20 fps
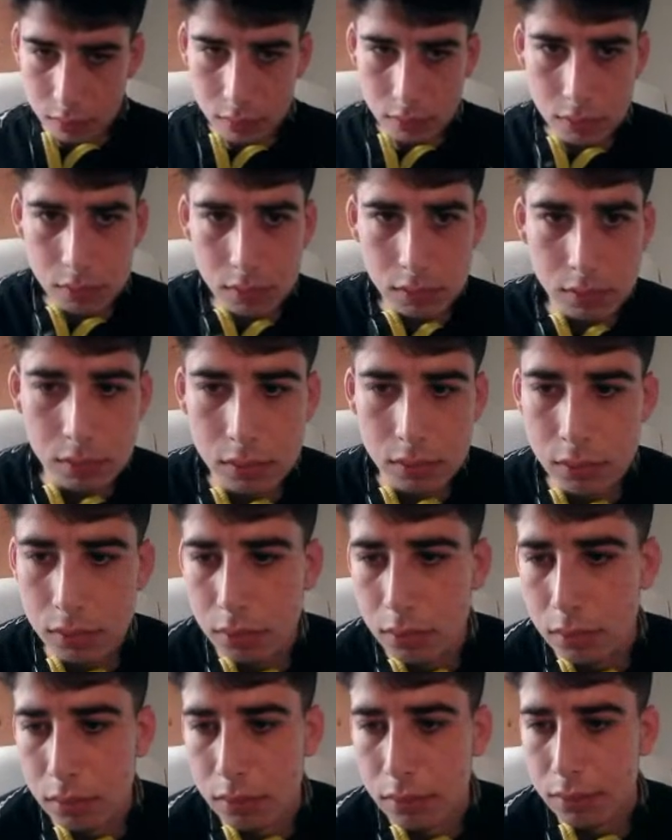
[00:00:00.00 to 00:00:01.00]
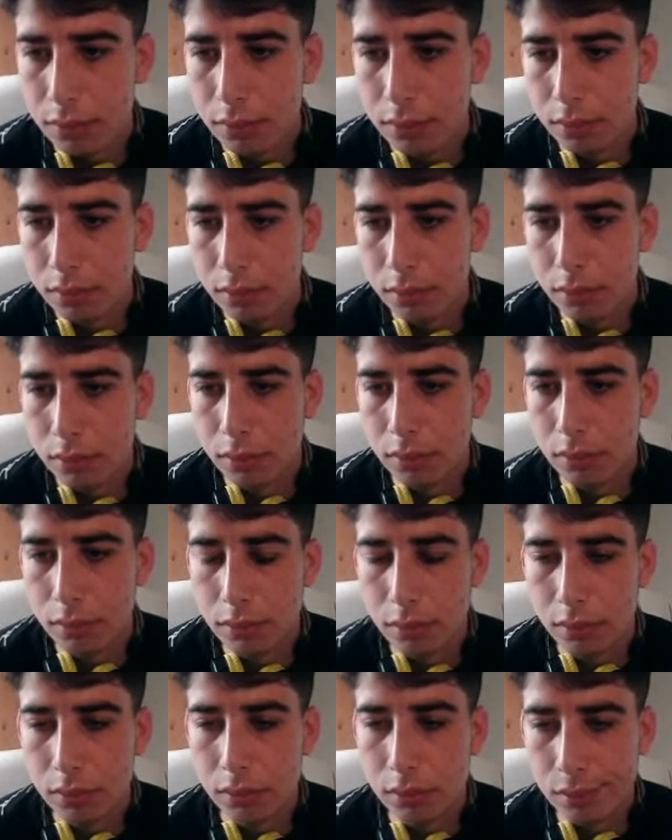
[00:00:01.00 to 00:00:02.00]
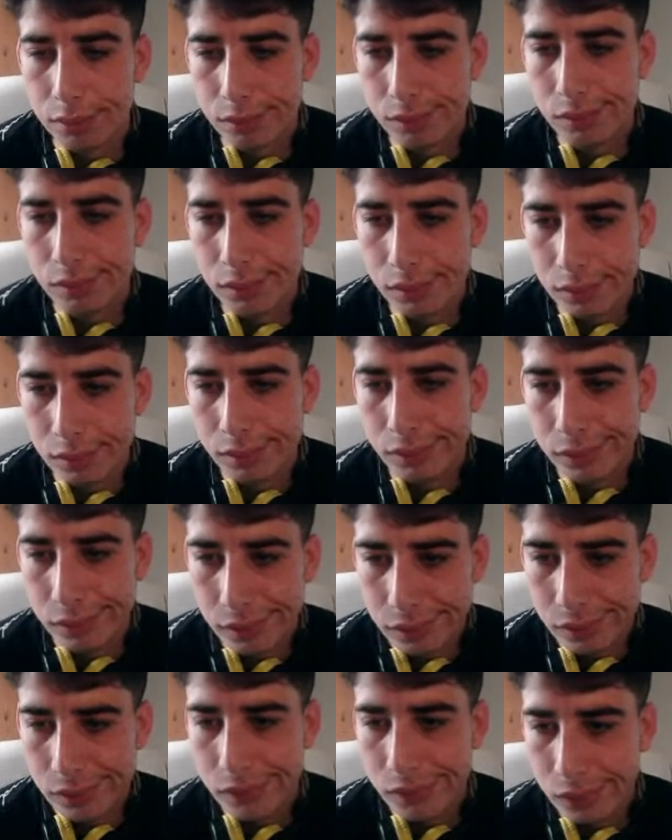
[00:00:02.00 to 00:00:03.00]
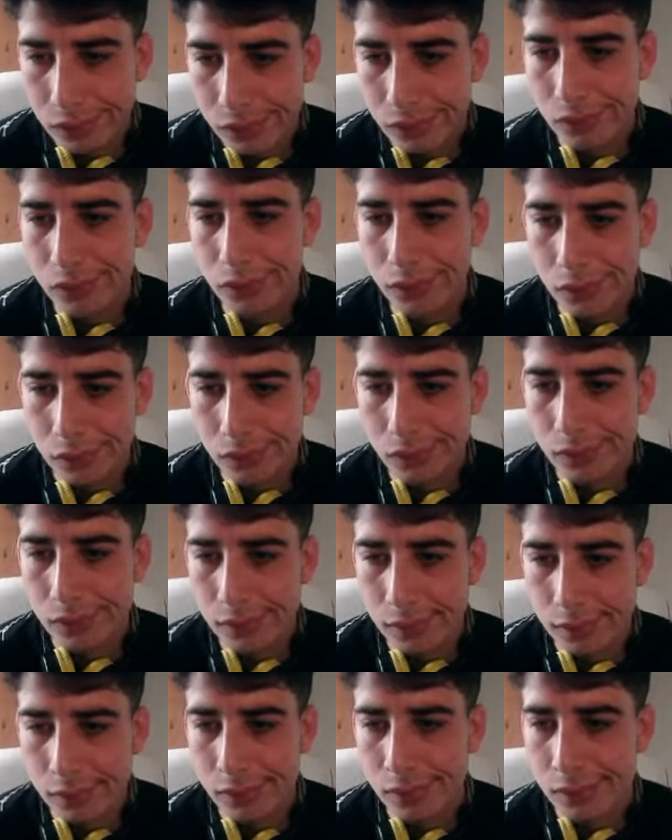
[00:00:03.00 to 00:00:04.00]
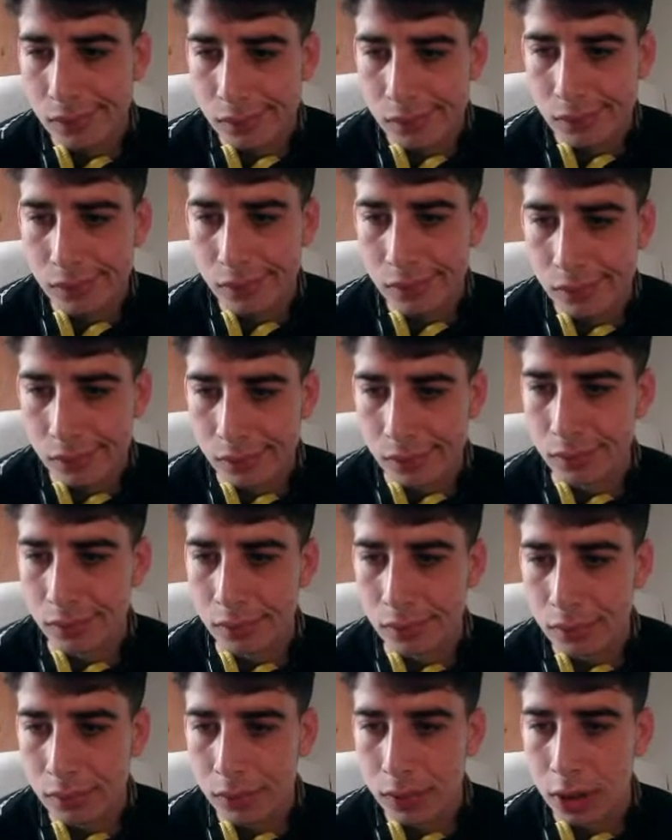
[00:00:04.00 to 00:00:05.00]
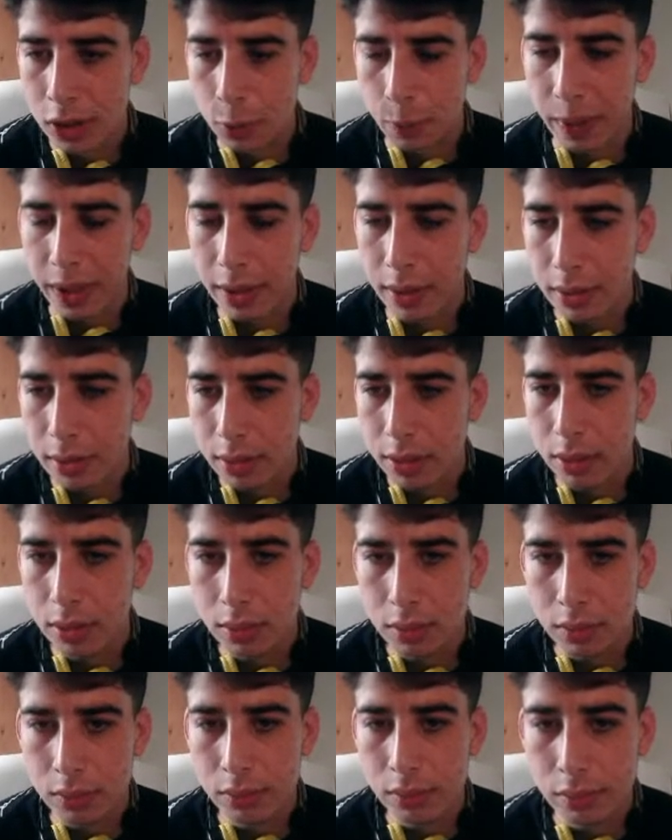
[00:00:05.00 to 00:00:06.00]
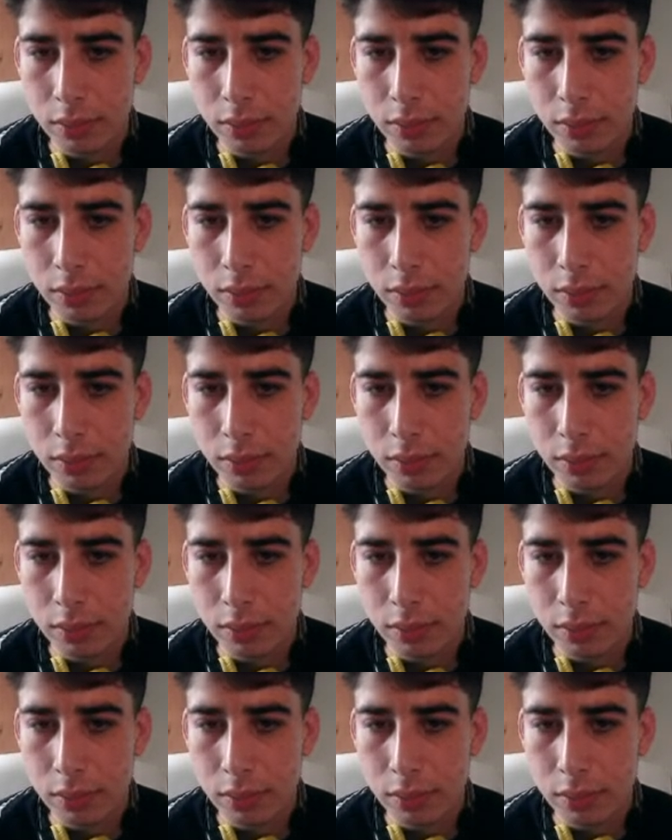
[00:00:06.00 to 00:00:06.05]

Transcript: can, not become as injury prone as it seems she may be, and stick with it.